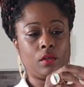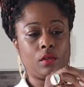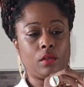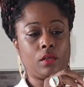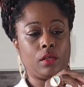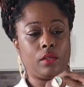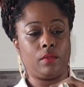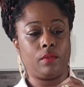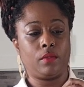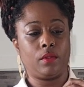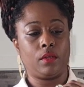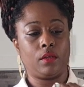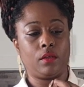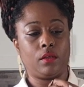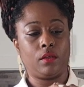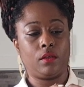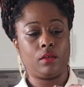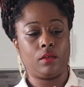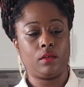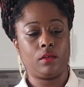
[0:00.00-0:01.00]
And
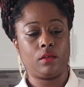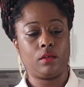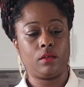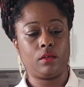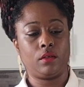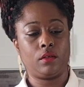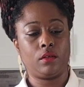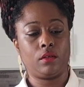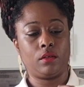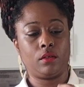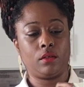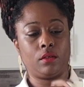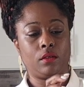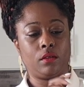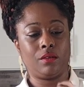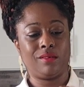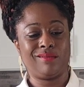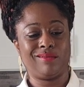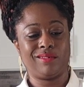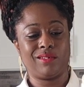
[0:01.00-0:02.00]
then
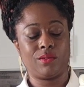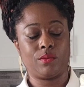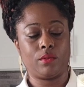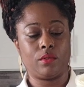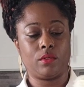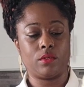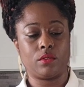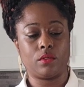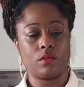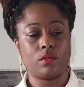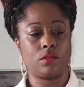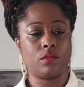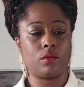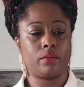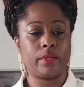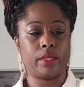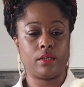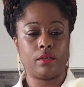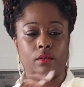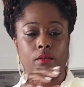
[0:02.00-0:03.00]
this one is also
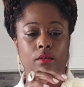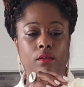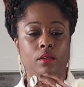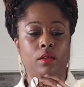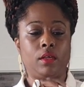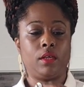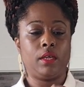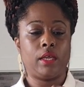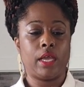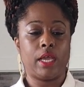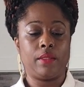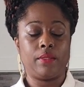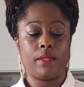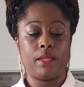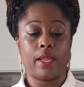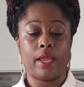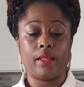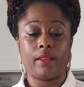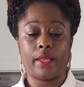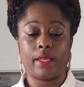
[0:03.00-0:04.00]
bad. And
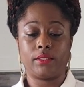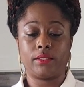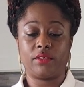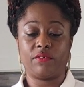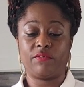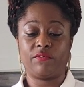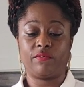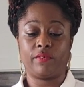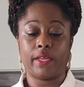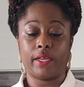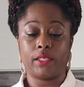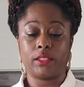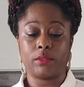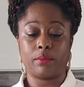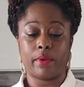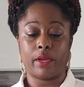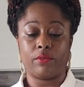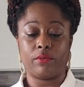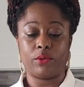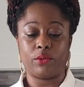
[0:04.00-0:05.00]
then I like to flex
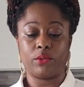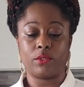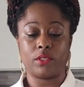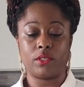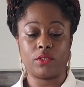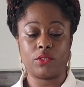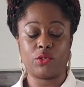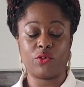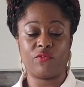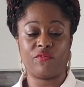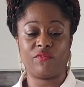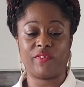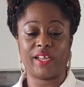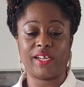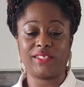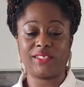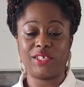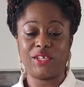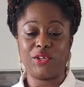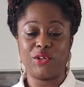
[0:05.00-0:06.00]
my roses. So
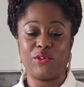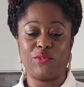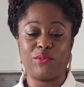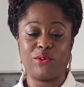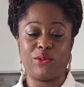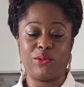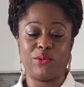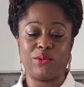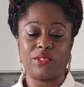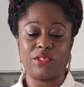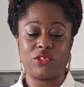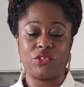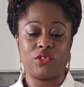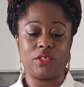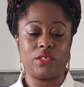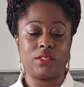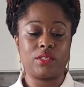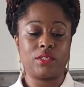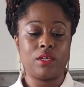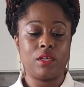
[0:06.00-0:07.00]
flexing your rose is
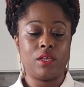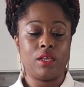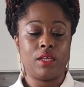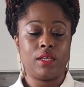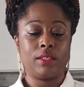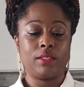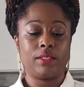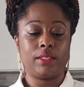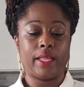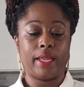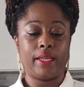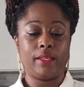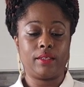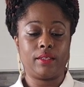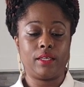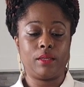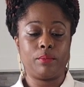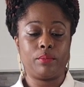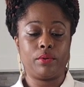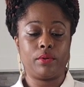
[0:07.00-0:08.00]
just
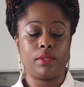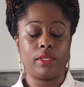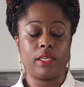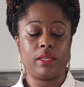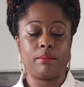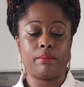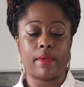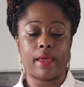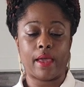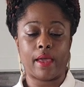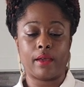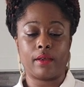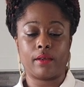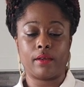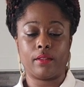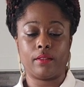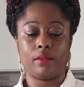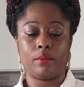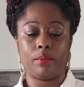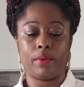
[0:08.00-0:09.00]
lightly pulling back
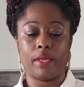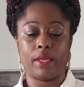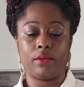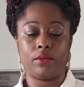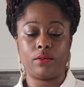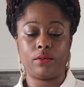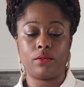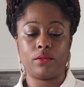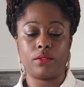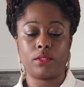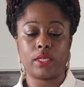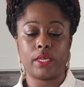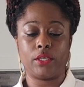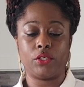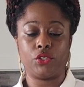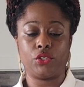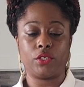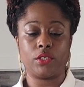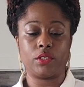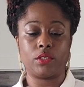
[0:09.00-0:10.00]
the petals
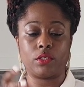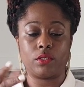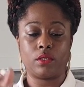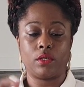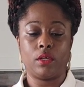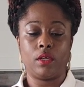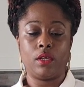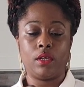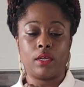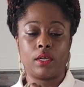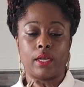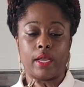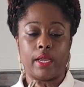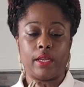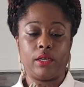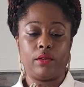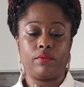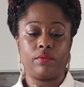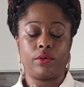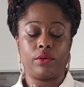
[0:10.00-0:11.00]
and just
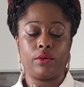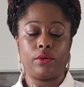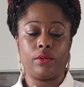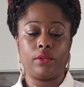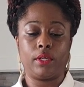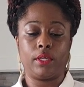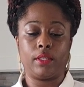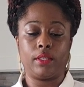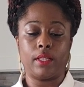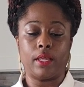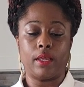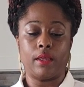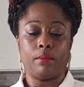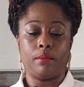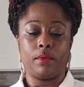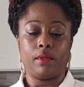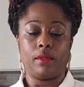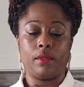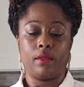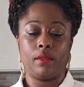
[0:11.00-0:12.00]
kind of curling
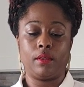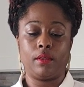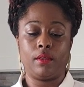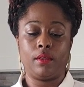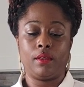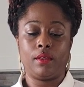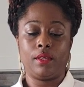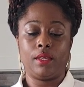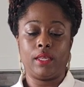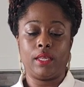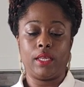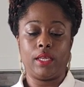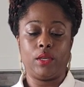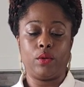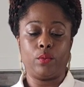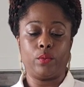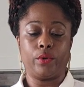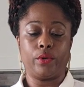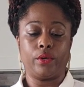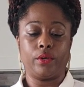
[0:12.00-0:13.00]
them
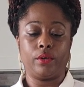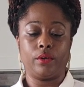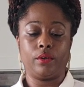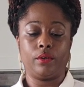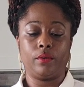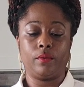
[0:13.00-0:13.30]
inward.